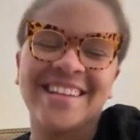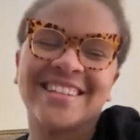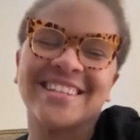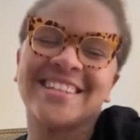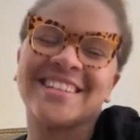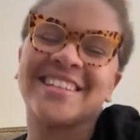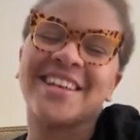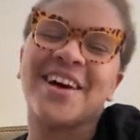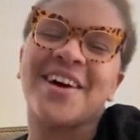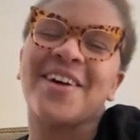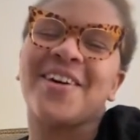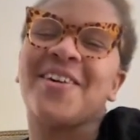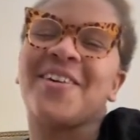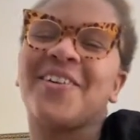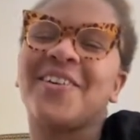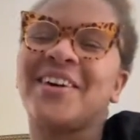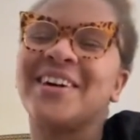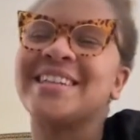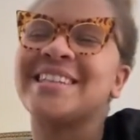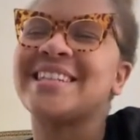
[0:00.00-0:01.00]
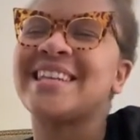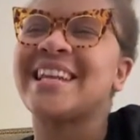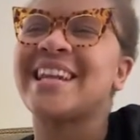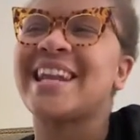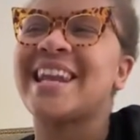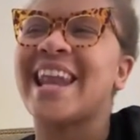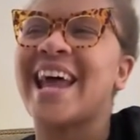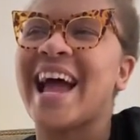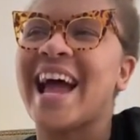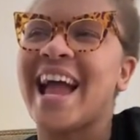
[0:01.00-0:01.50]
So
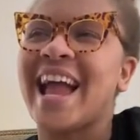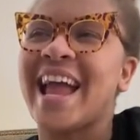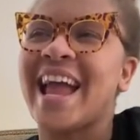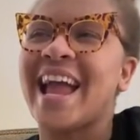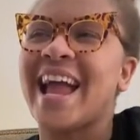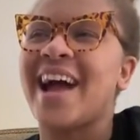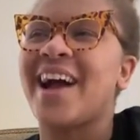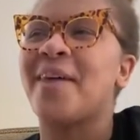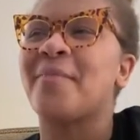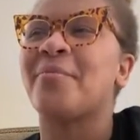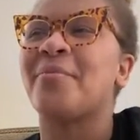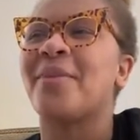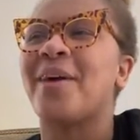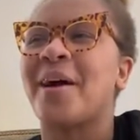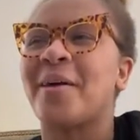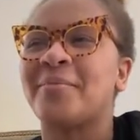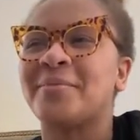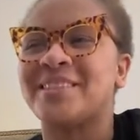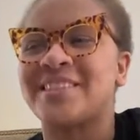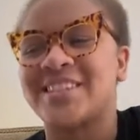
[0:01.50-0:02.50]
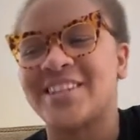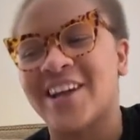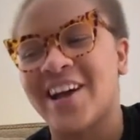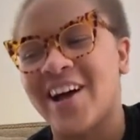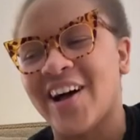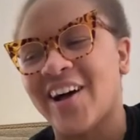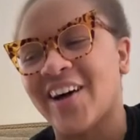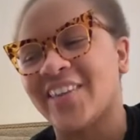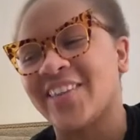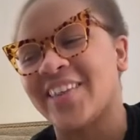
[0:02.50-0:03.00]
tonight I promised
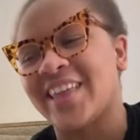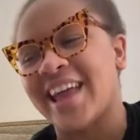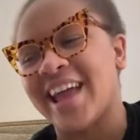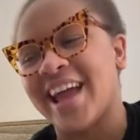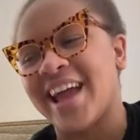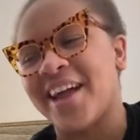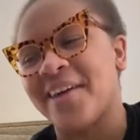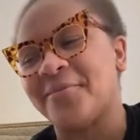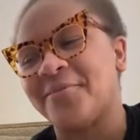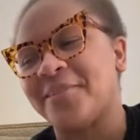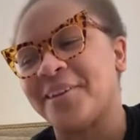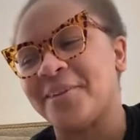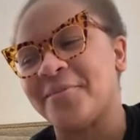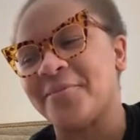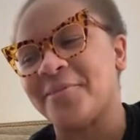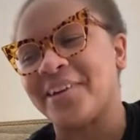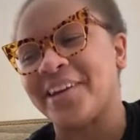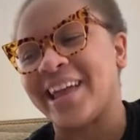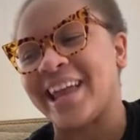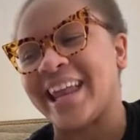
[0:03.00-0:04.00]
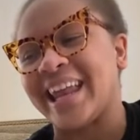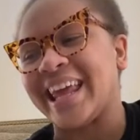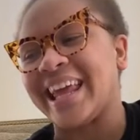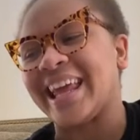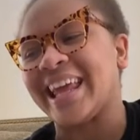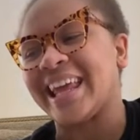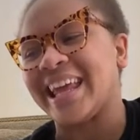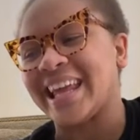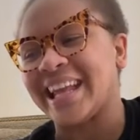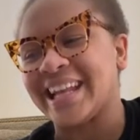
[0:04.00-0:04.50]
y'all that we would
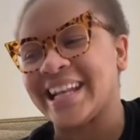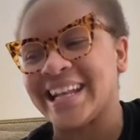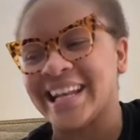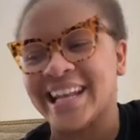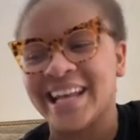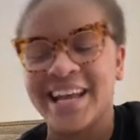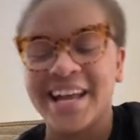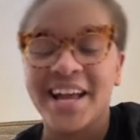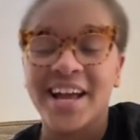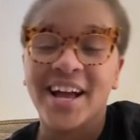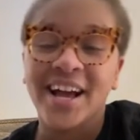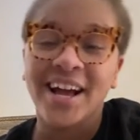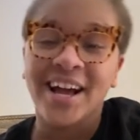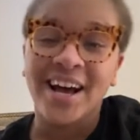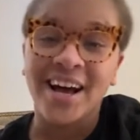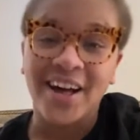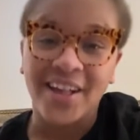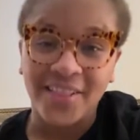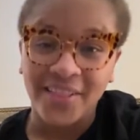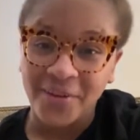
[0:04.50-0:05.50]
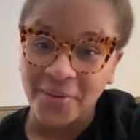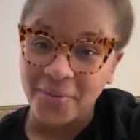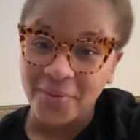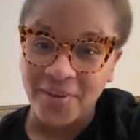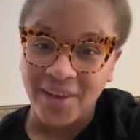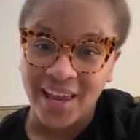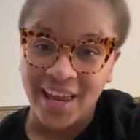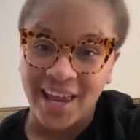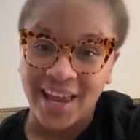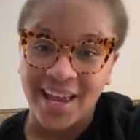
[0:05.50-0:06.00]
end Color
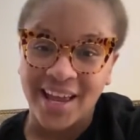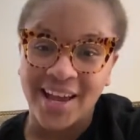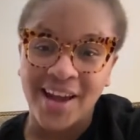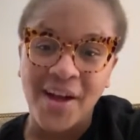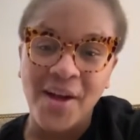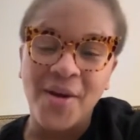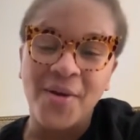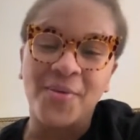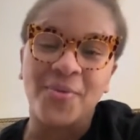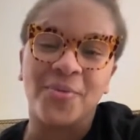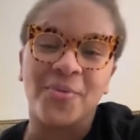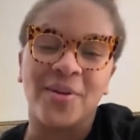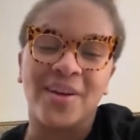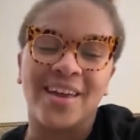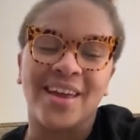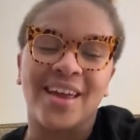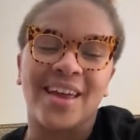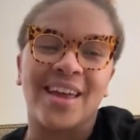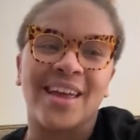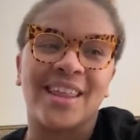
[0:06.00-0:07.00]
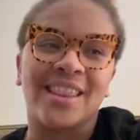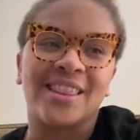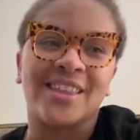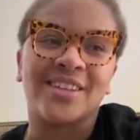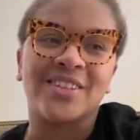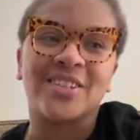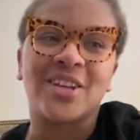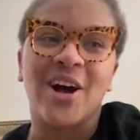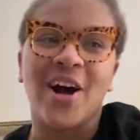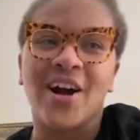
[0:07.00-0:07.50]
Week
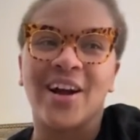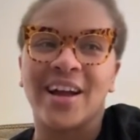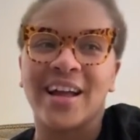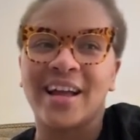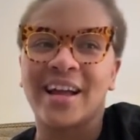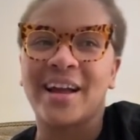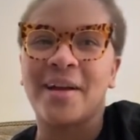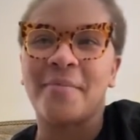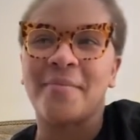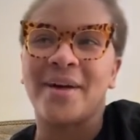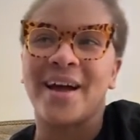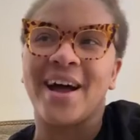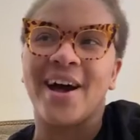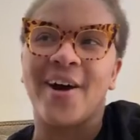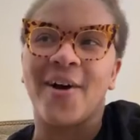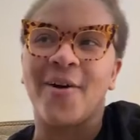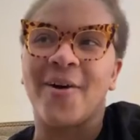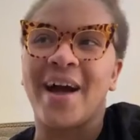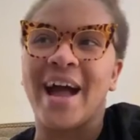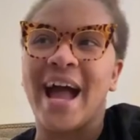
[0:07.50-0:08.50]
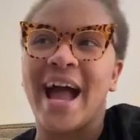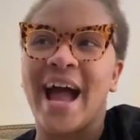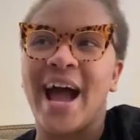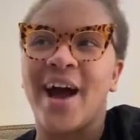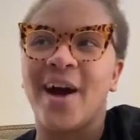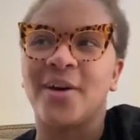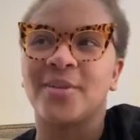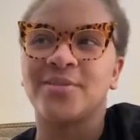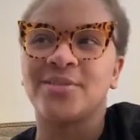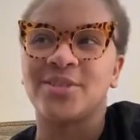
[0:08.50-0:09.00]
with talking about
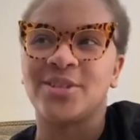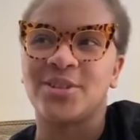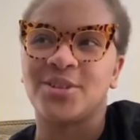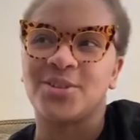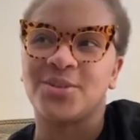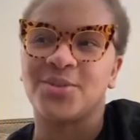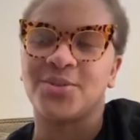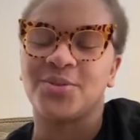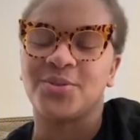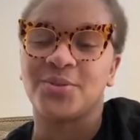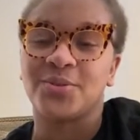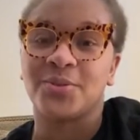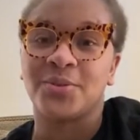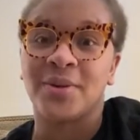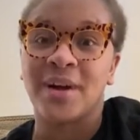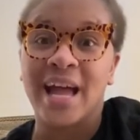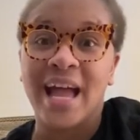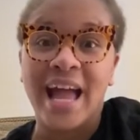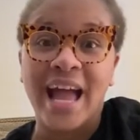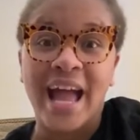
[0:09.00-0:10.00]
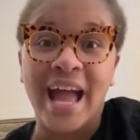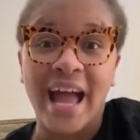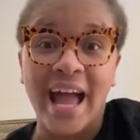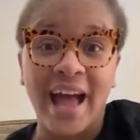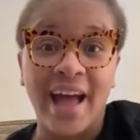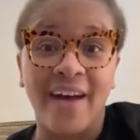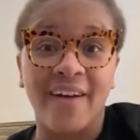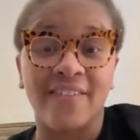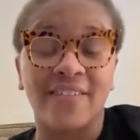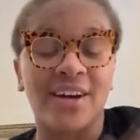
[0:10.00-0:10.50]
how to
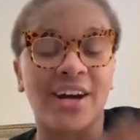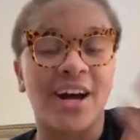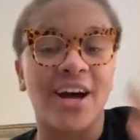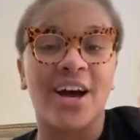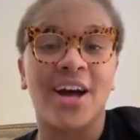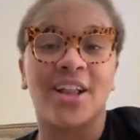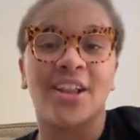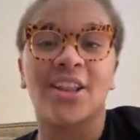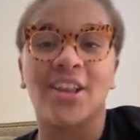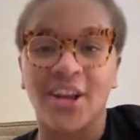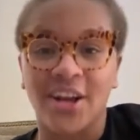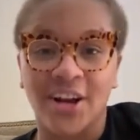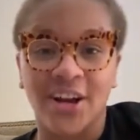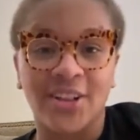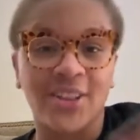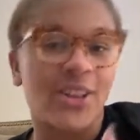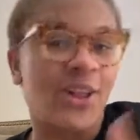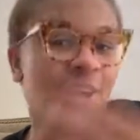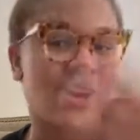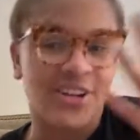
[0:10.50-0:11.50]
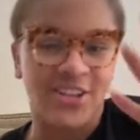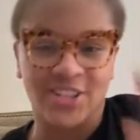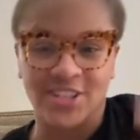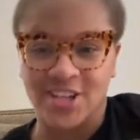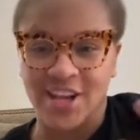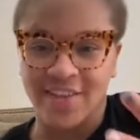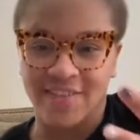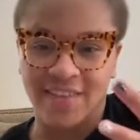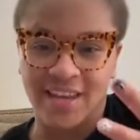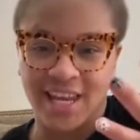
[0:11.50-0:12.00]
have color
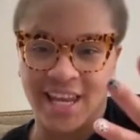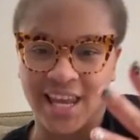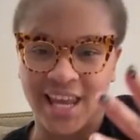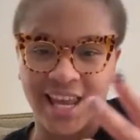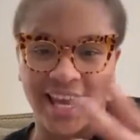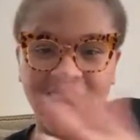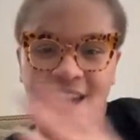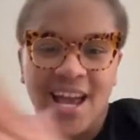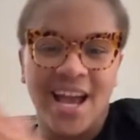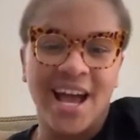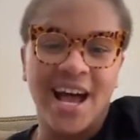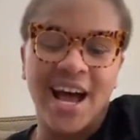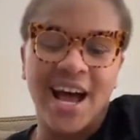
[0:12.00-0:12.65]
longevity.